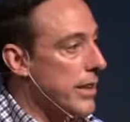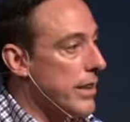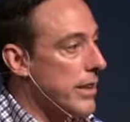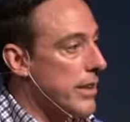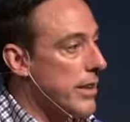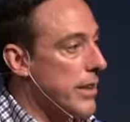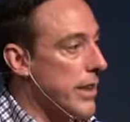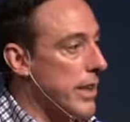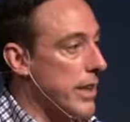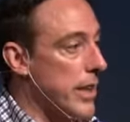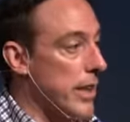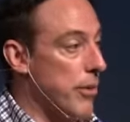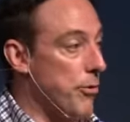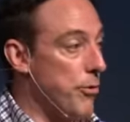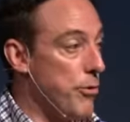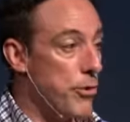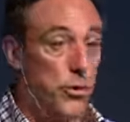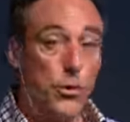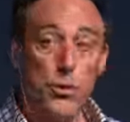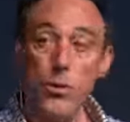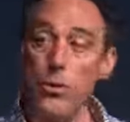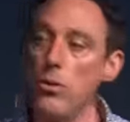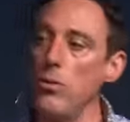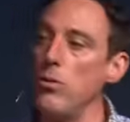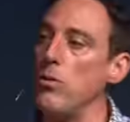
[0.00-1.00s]
Like if
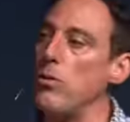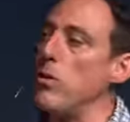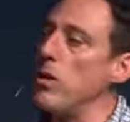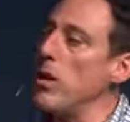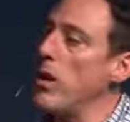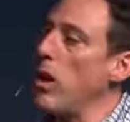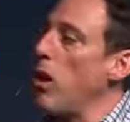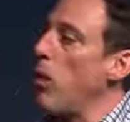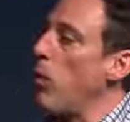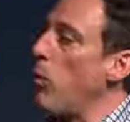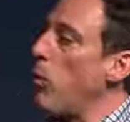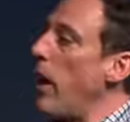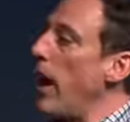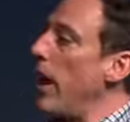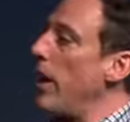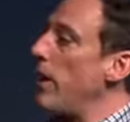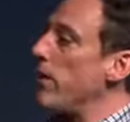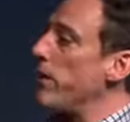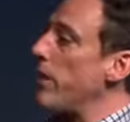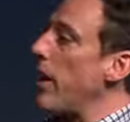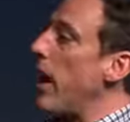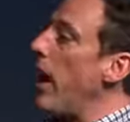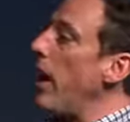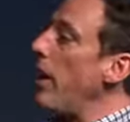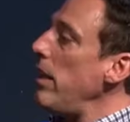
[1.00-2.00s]
you, a wild
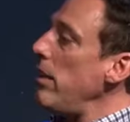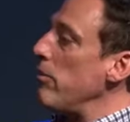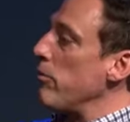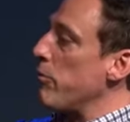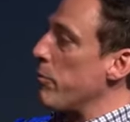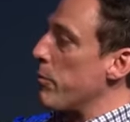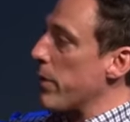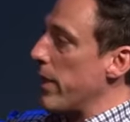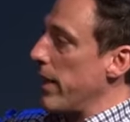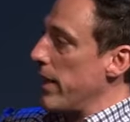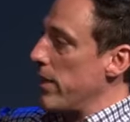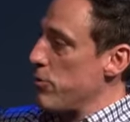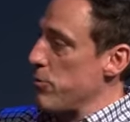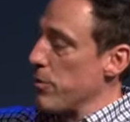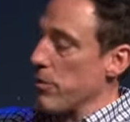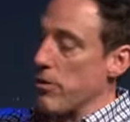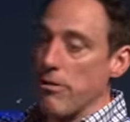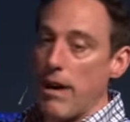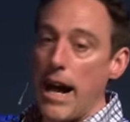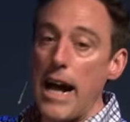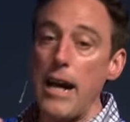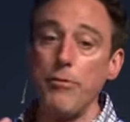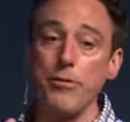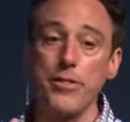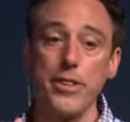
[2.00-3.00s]
olive branch, were
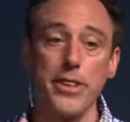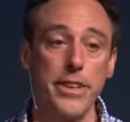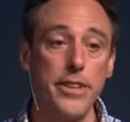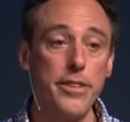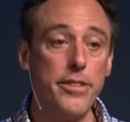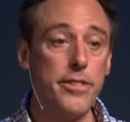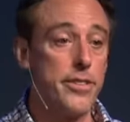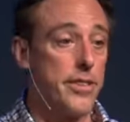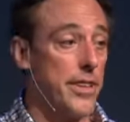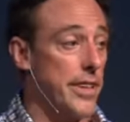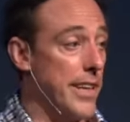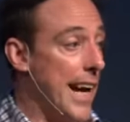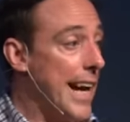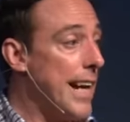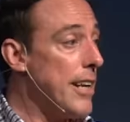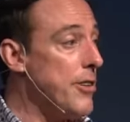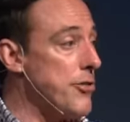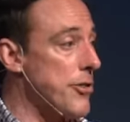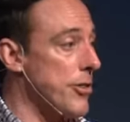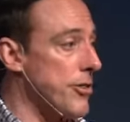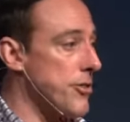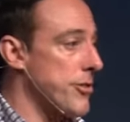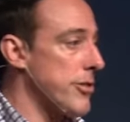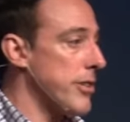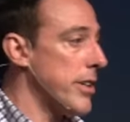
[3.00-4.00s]
grafted into the
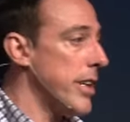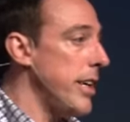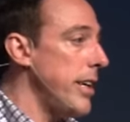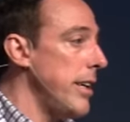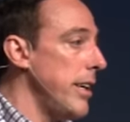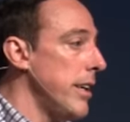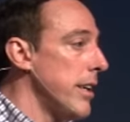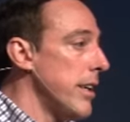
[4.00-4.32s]
natural tree,